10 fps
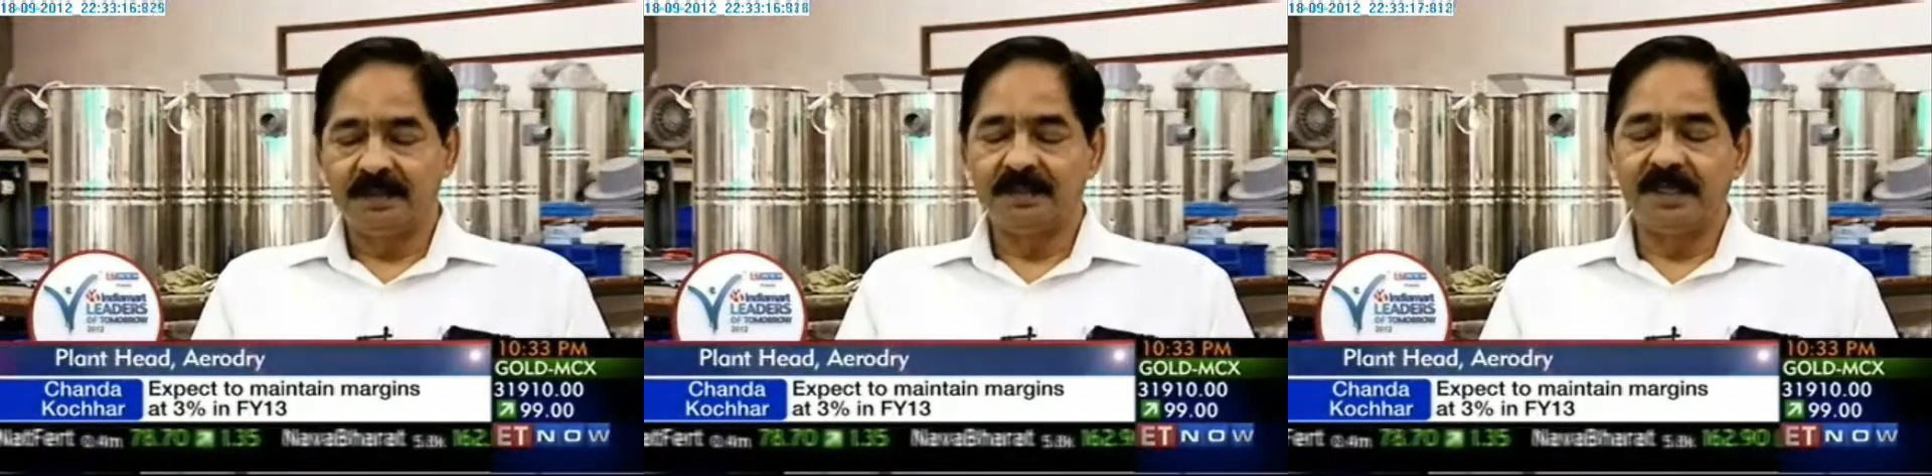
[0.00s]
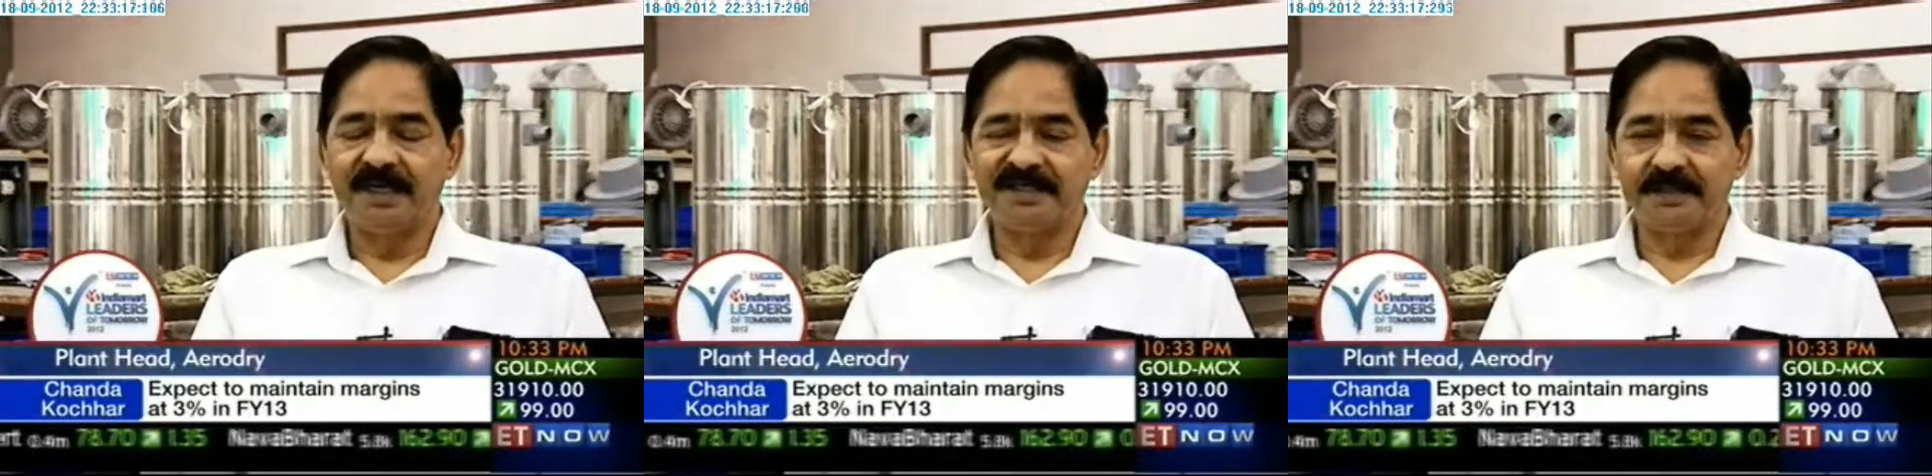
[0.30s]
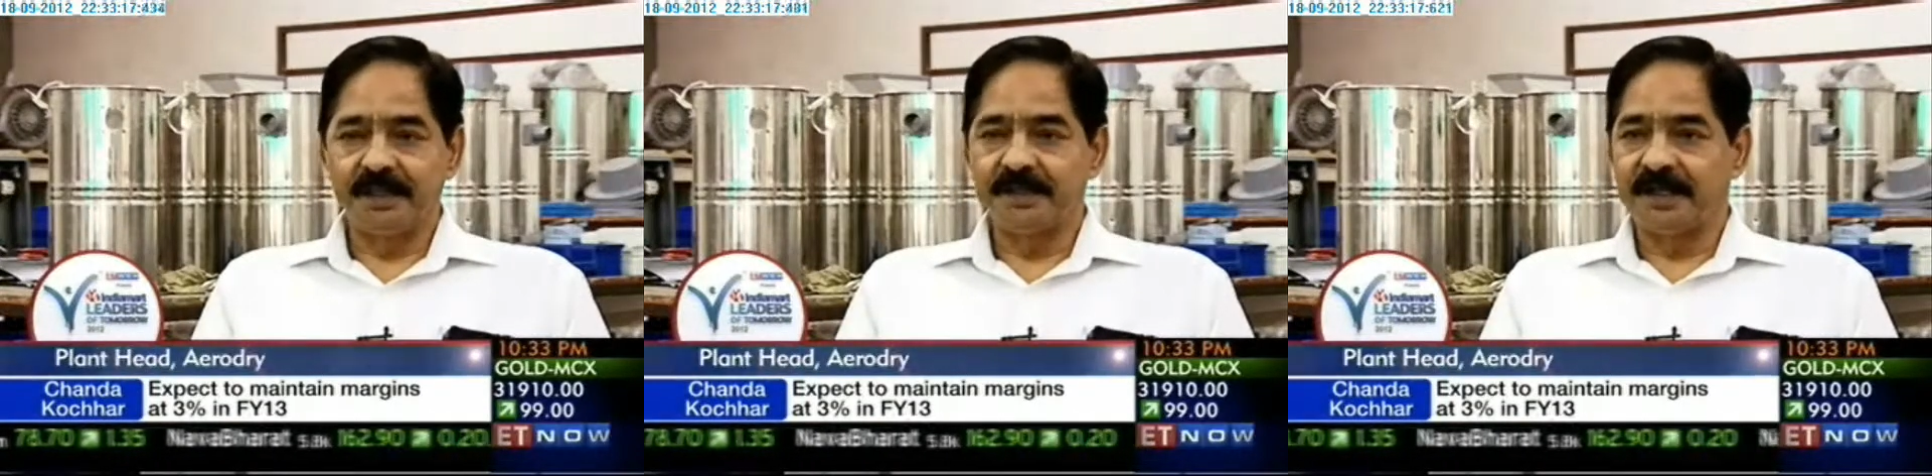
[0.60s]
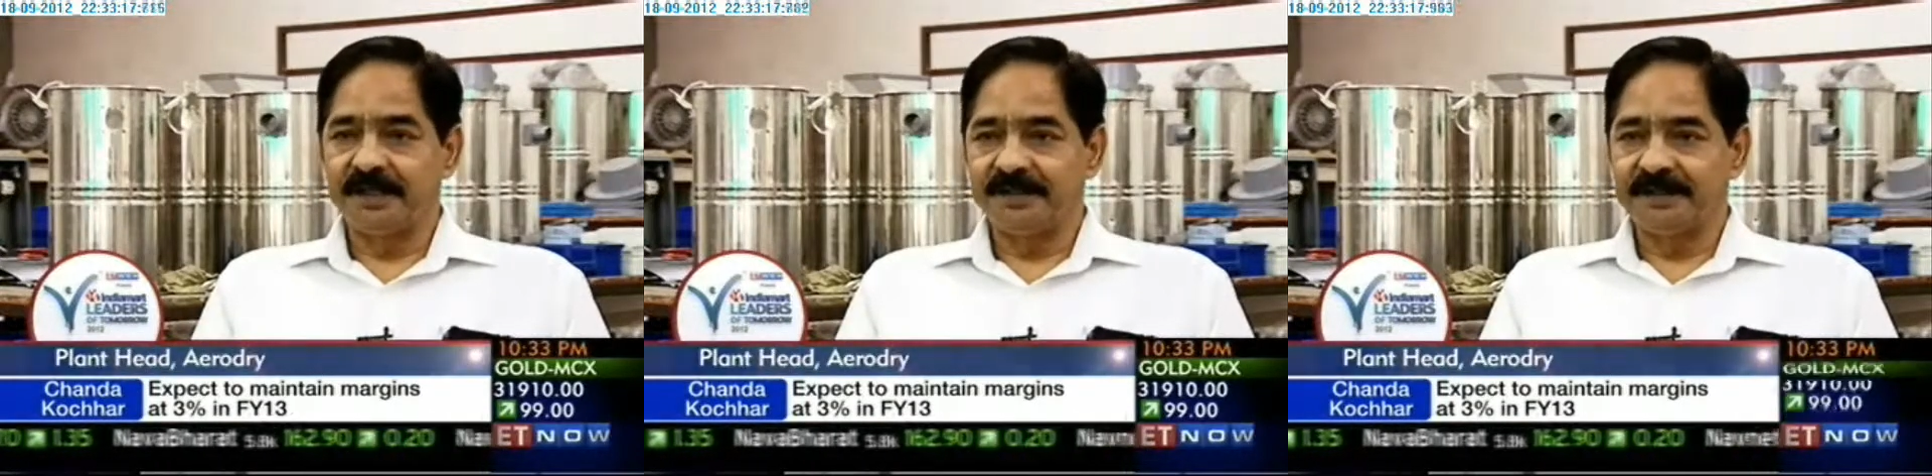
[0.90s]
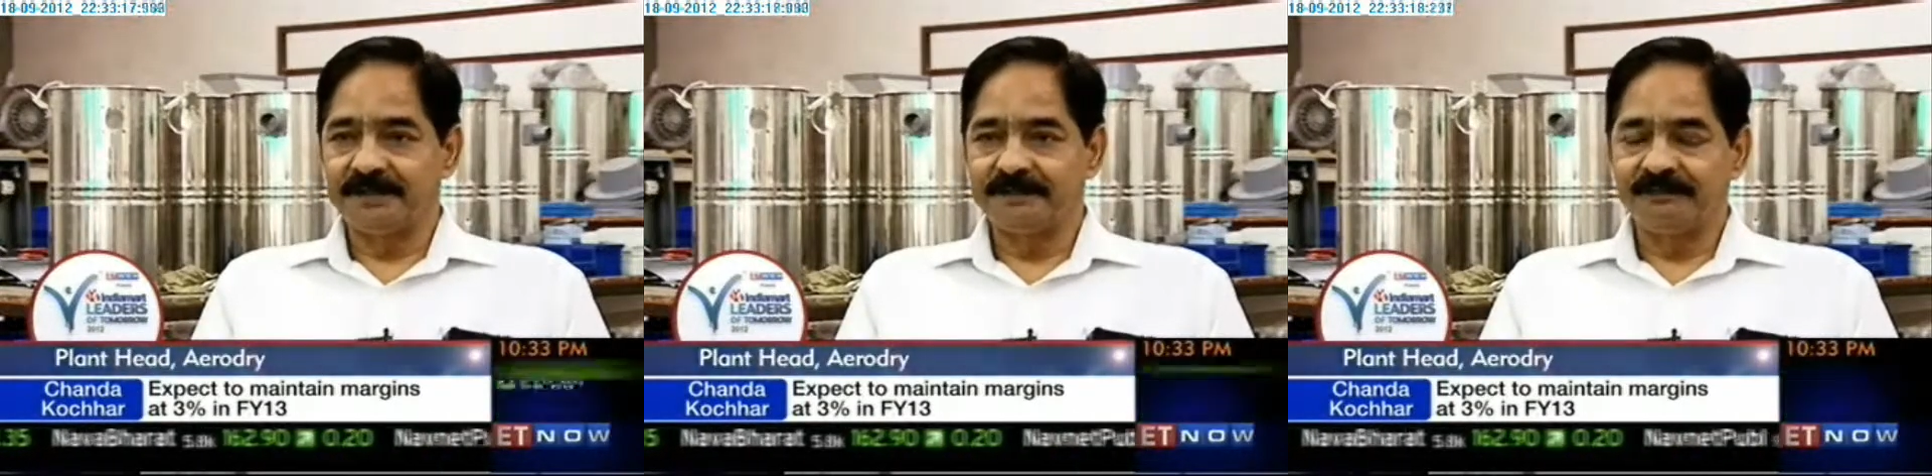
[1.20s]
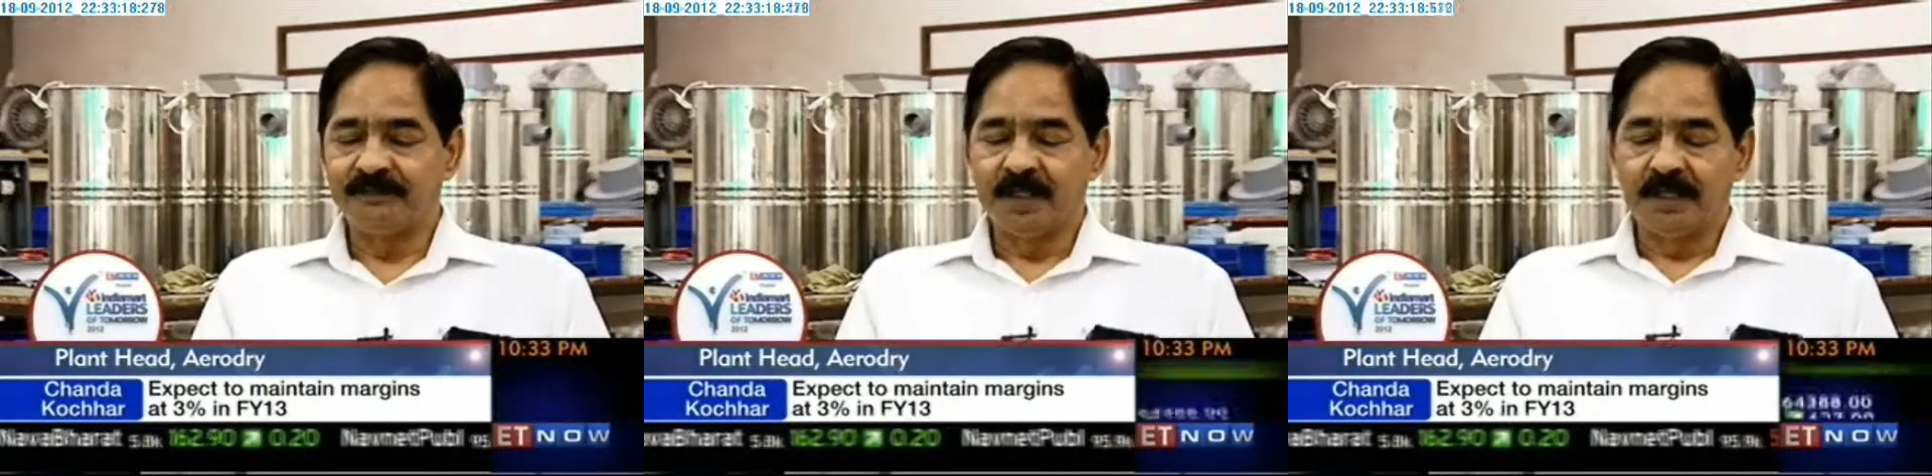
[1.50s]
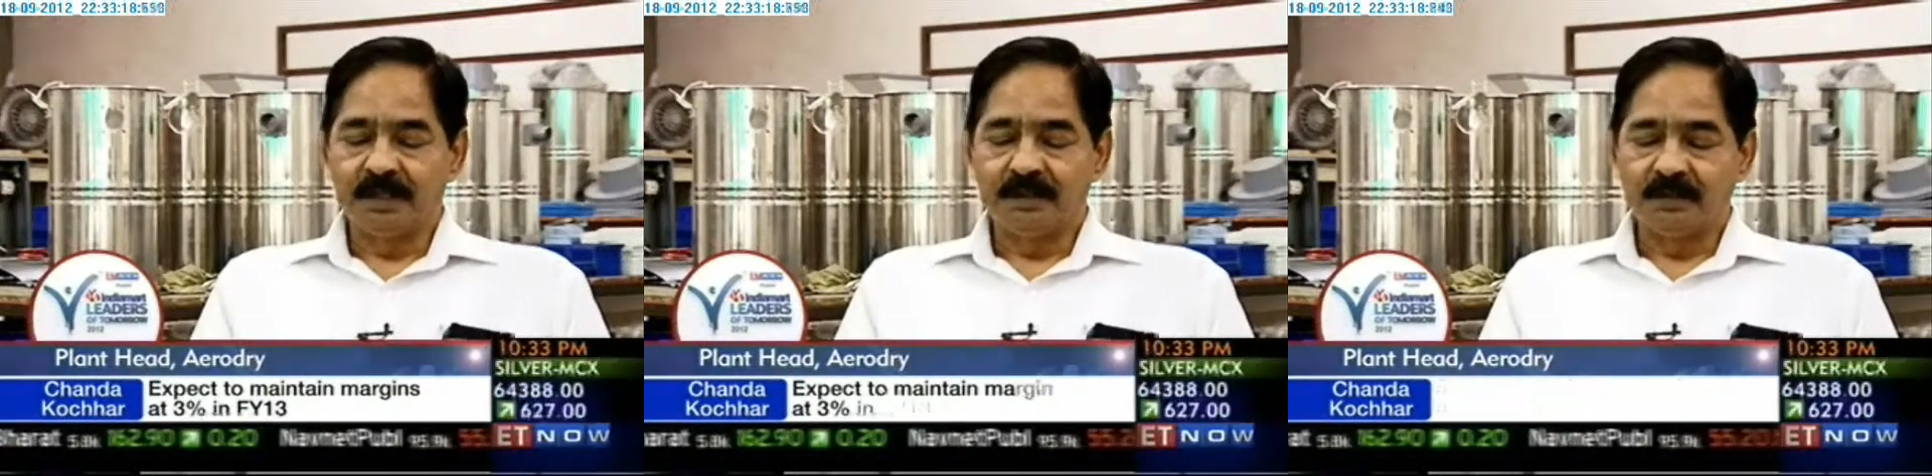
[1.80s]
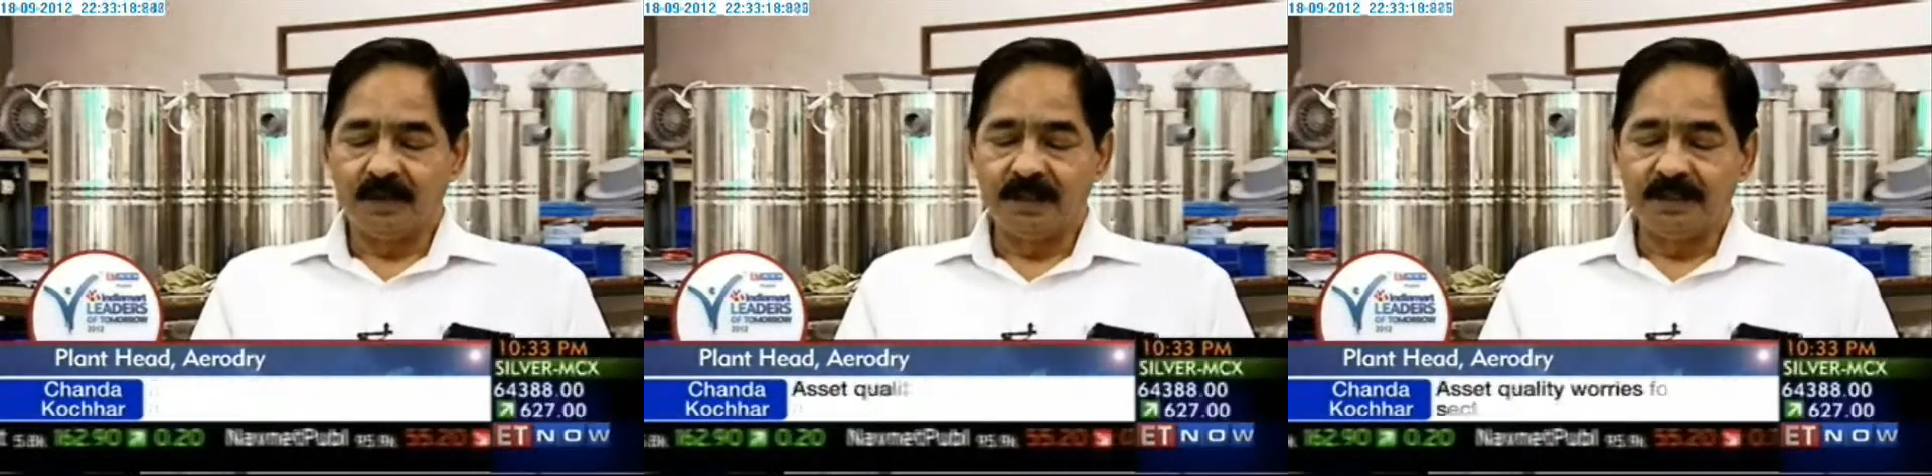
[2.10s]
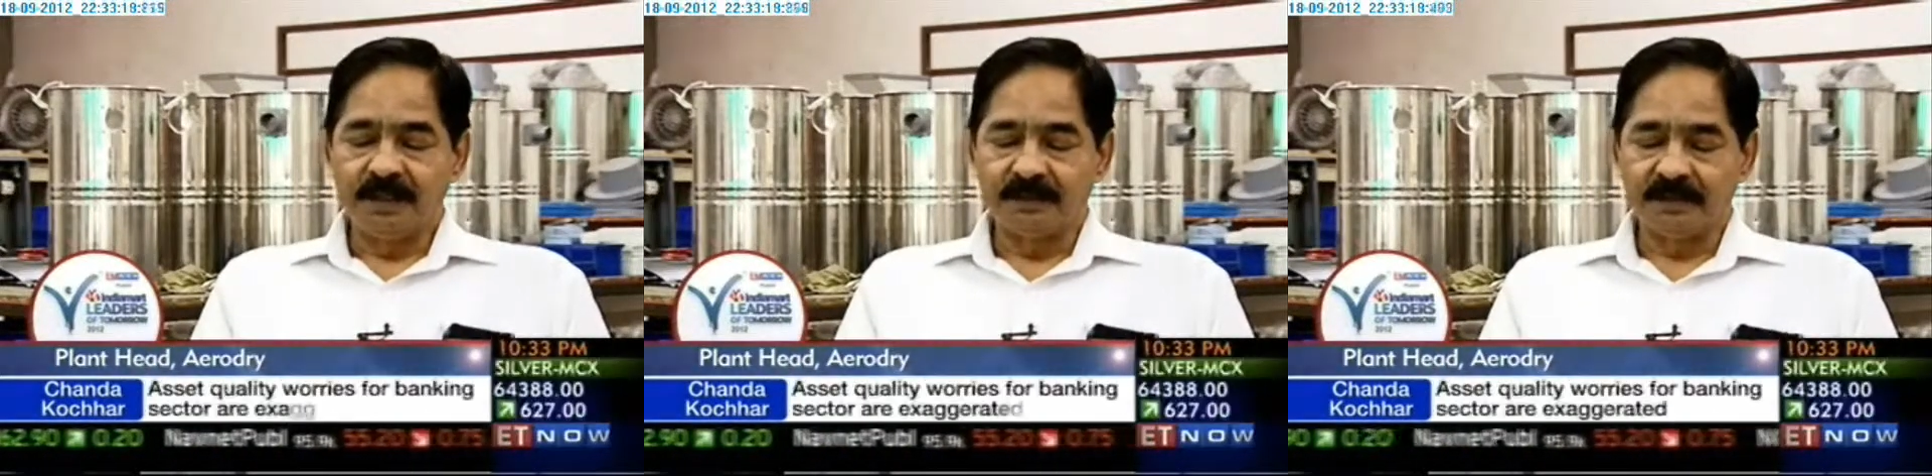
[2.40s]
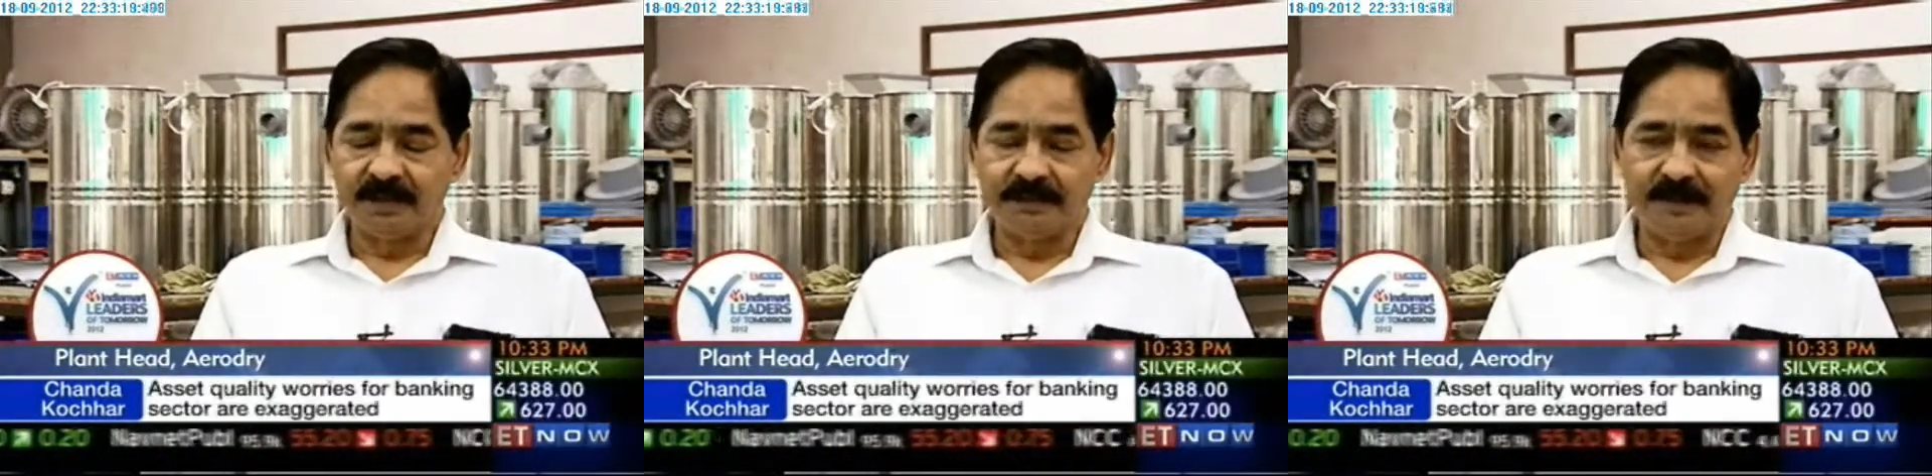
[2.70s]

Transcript: They are standardized. The quality assurance